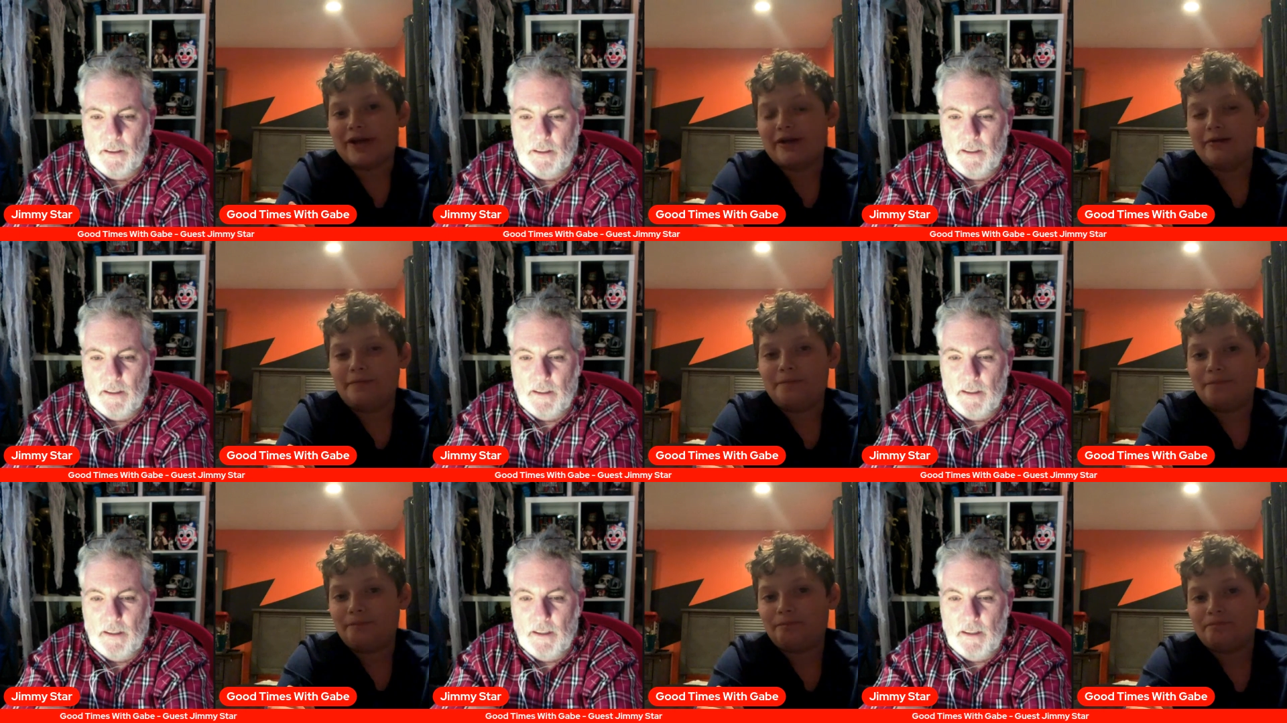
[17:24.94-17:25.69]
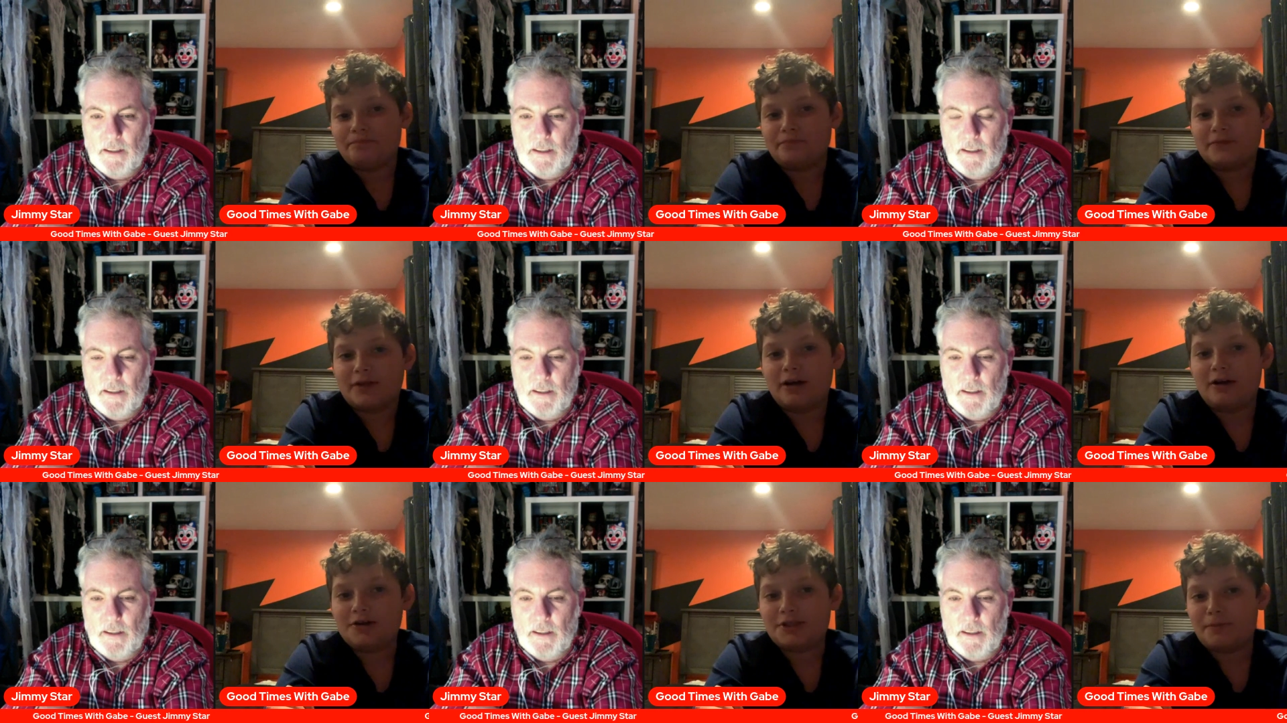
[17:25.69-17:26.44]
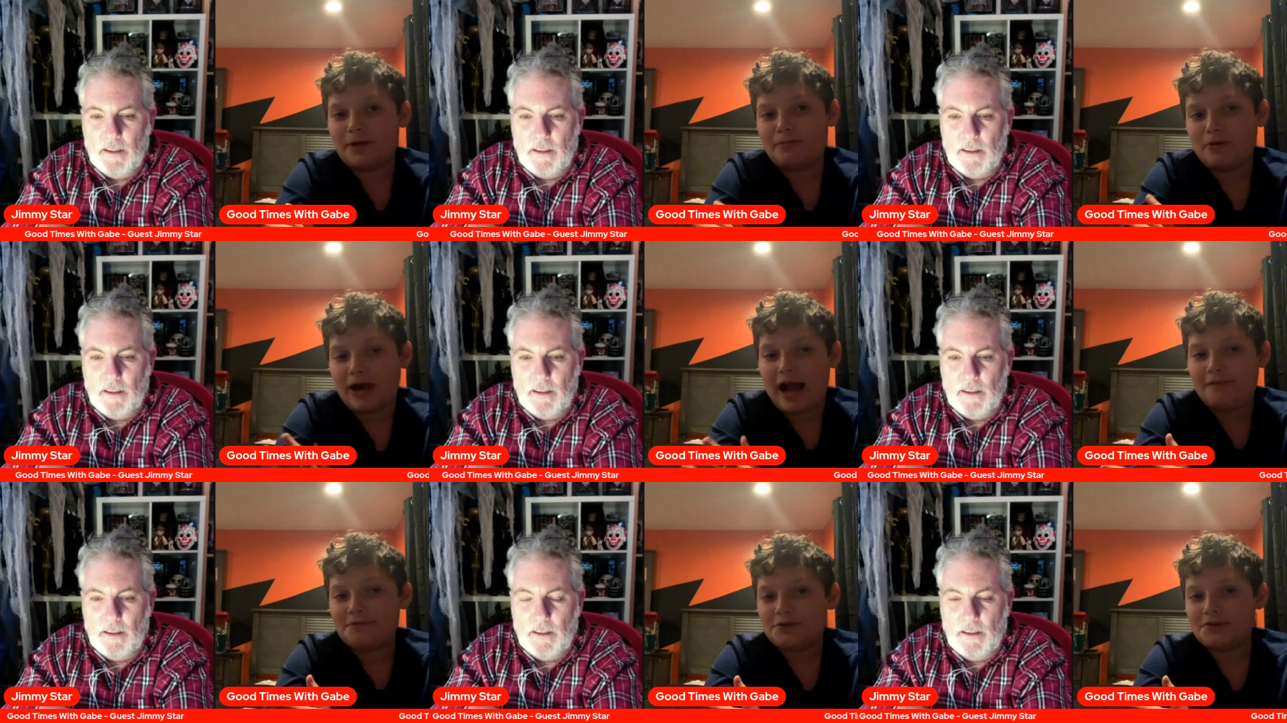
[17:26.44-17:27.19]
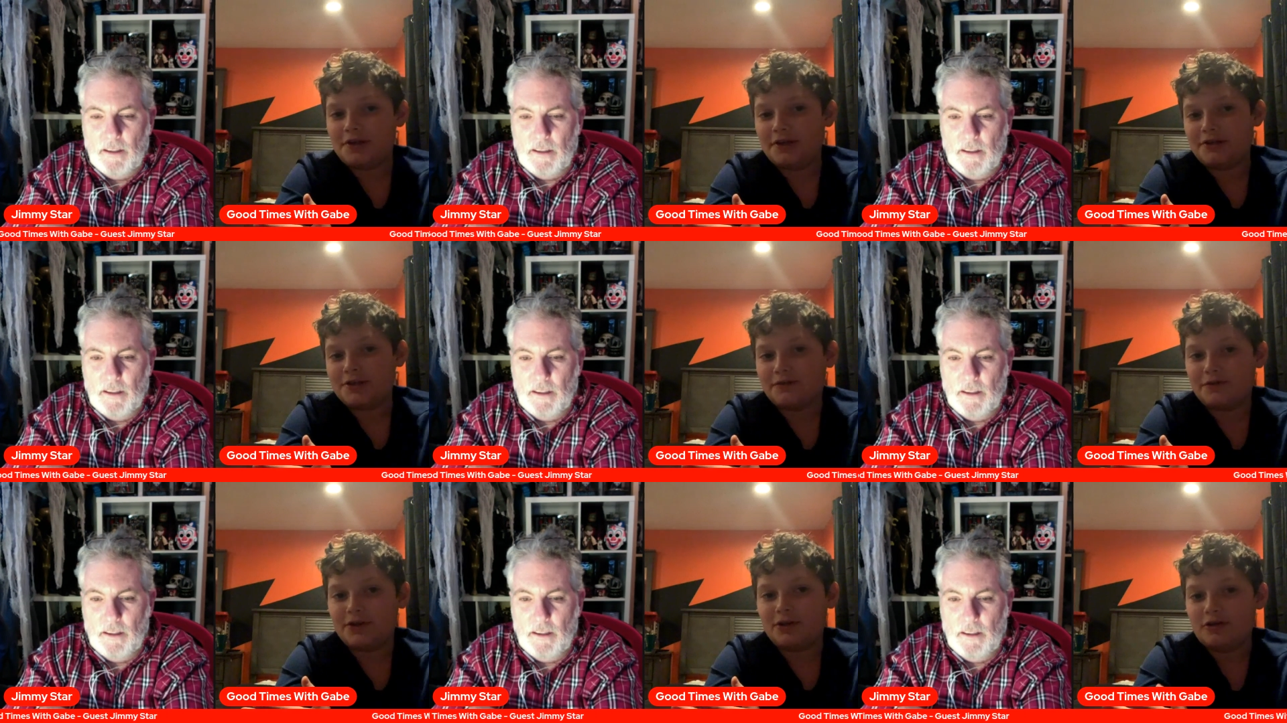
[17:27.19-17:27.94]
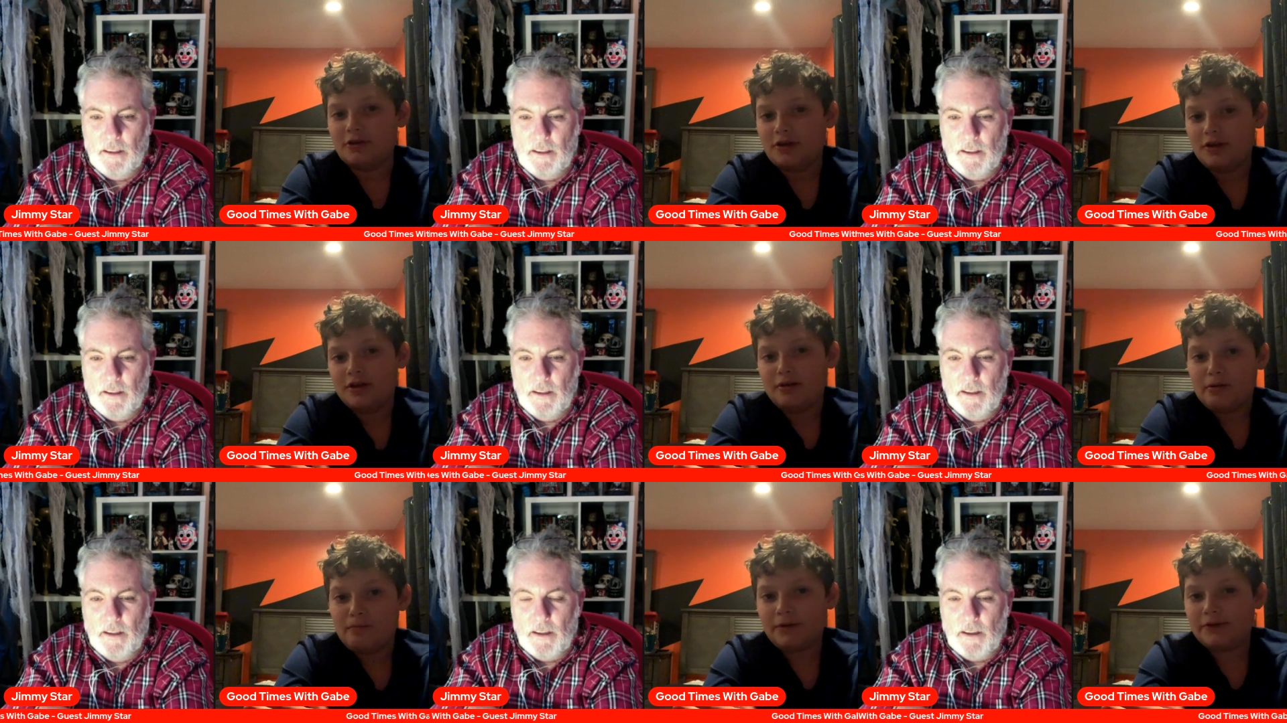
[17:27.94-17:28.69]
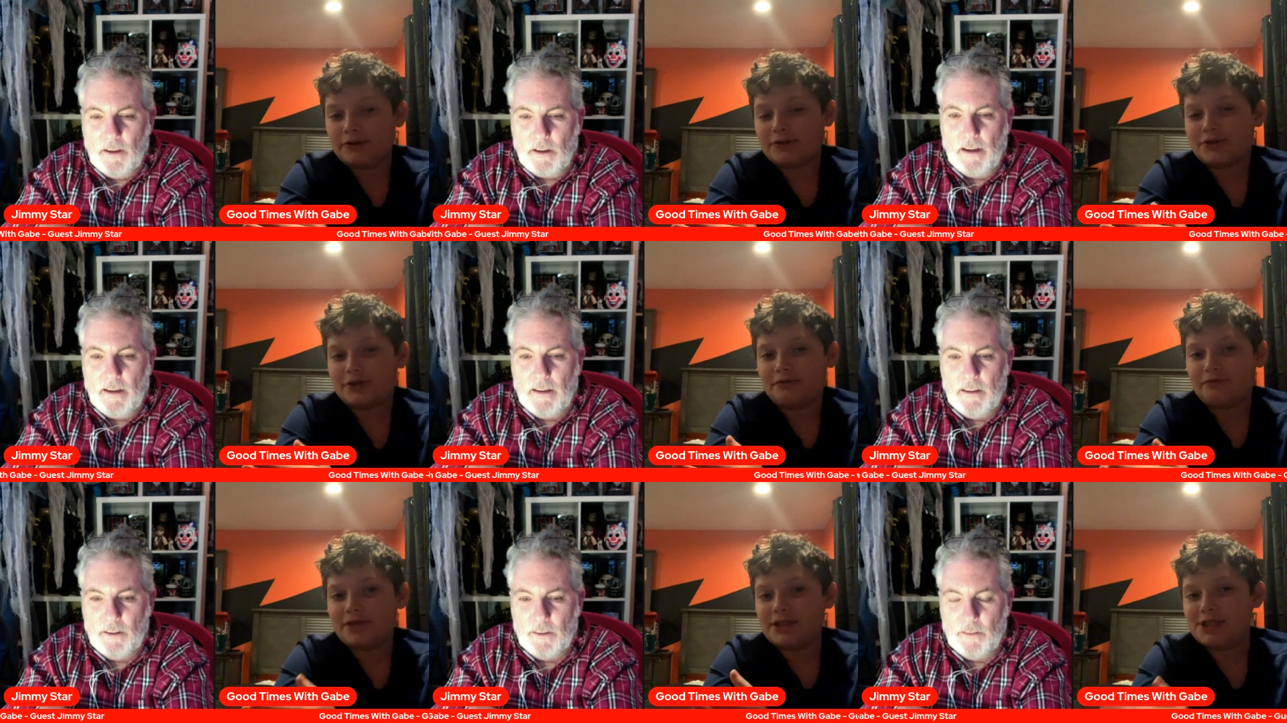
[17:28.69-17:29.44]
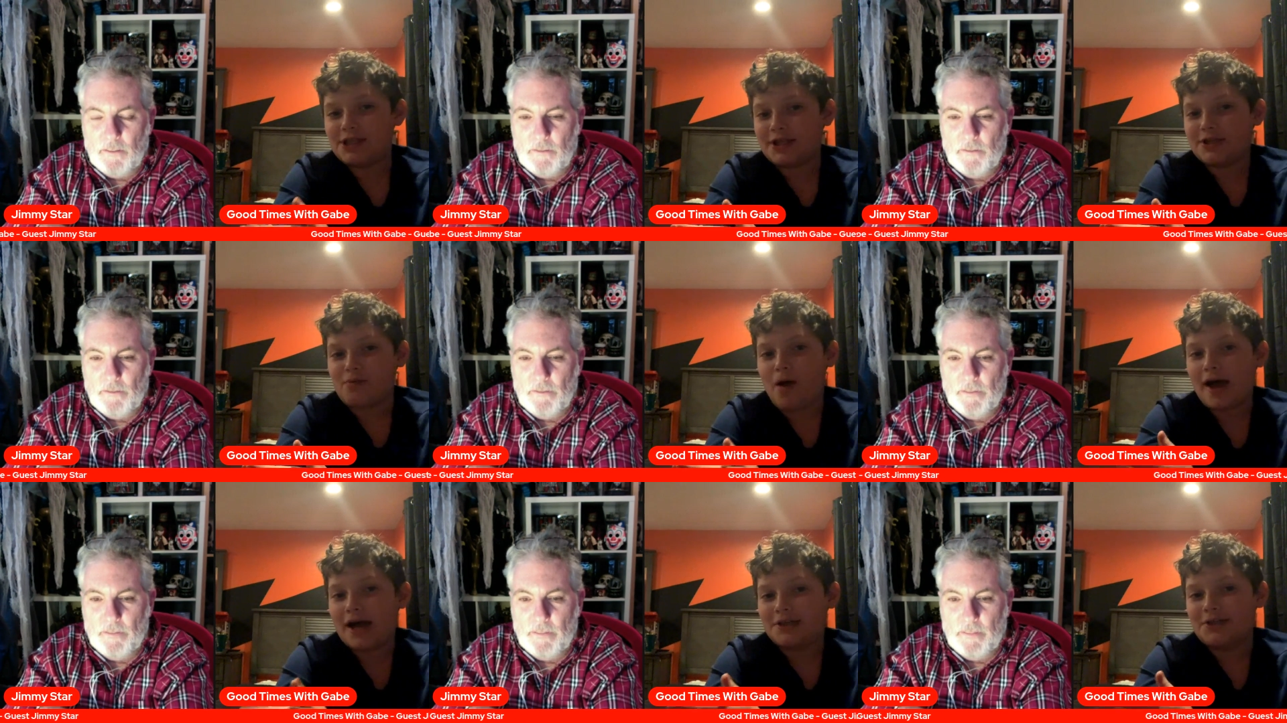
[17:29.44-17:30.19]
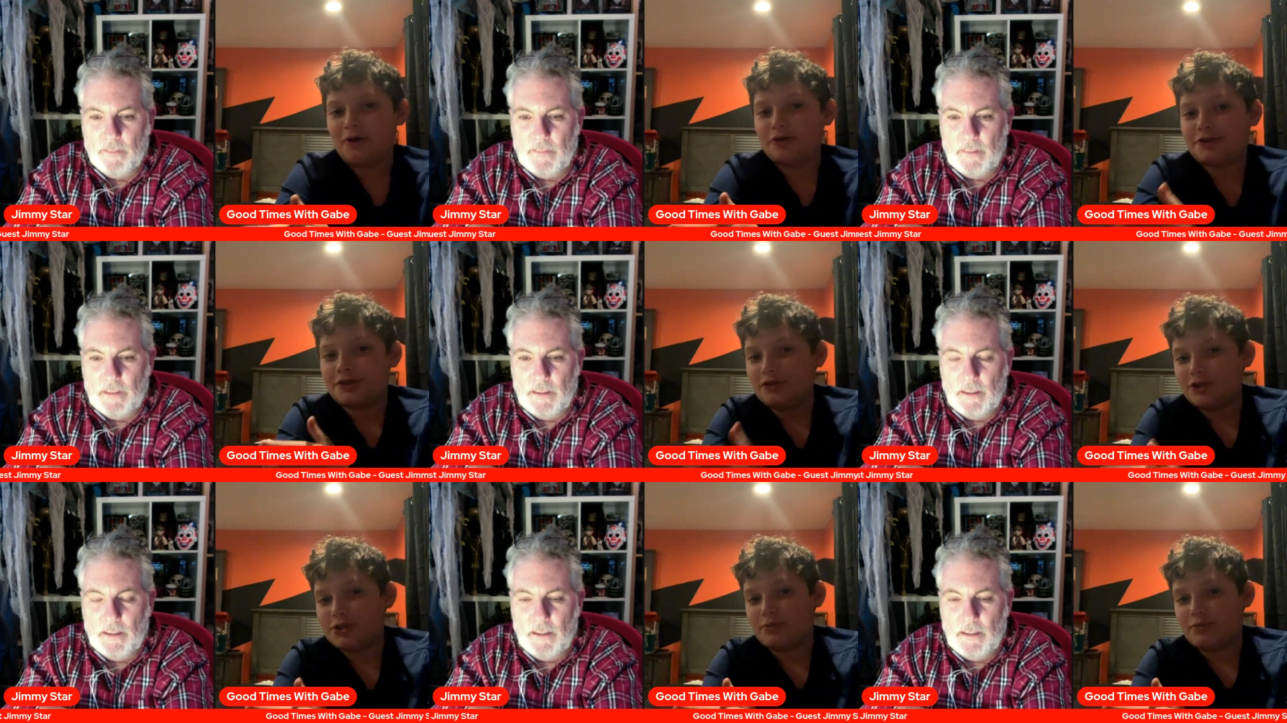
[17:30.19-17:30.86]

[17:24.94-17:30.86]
Speaker 1: yet. I'll explain more after the interview. But okay. there's just reasons why I don't do